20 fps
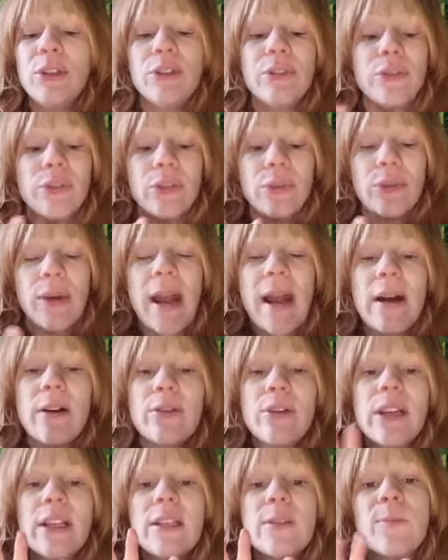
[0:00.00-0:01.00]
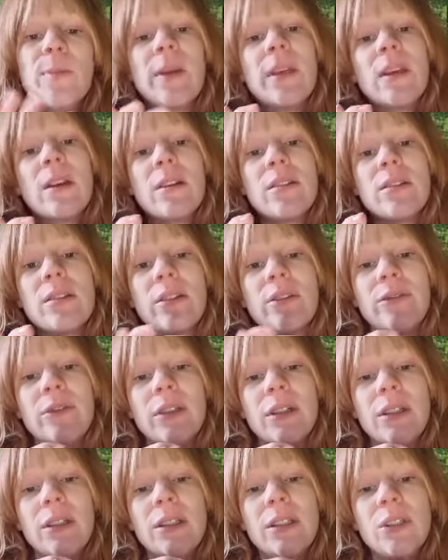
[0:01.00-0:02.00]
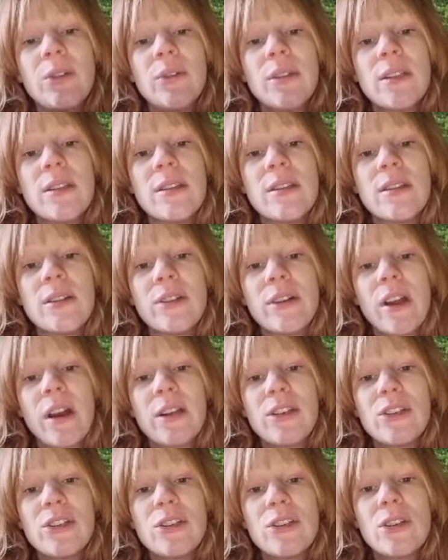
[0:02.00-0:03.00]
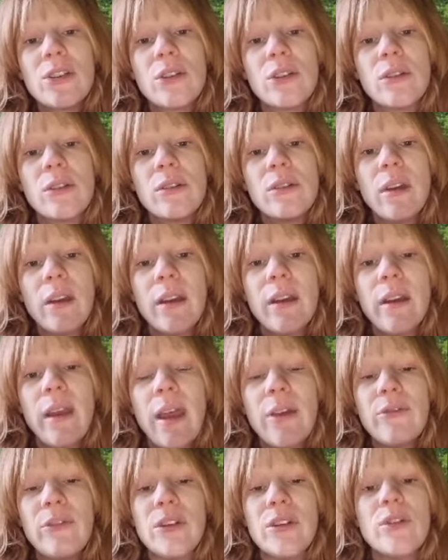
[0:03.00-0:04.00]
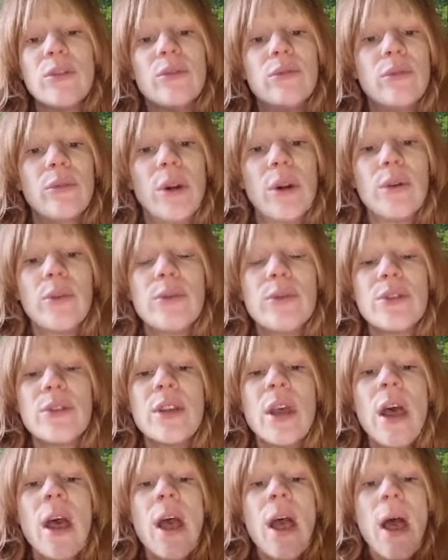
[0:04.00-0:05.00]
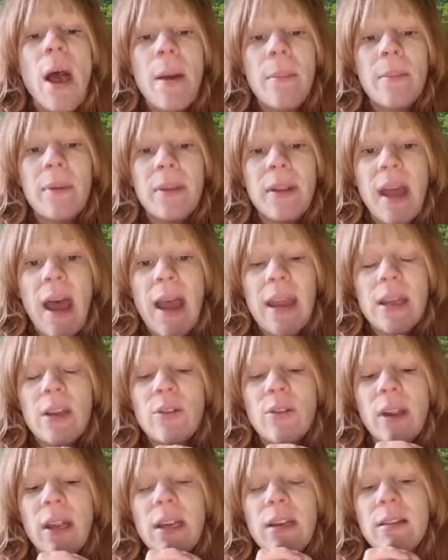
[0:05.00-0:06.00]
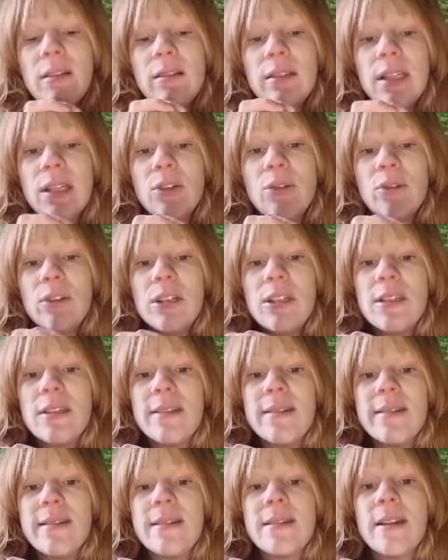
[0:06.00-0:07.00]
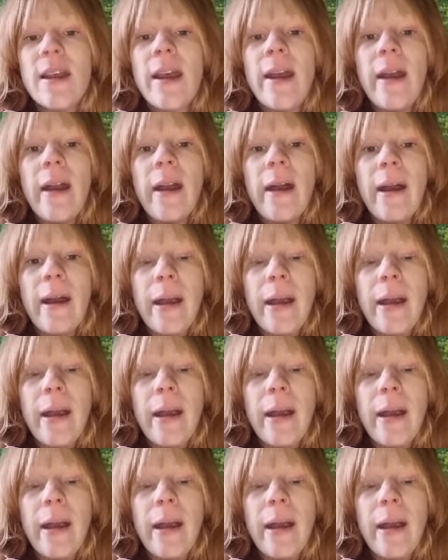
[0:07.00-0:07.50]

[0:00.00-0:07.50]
beautiful round, and because of the decreases are not just every 2 rows, but I created decreases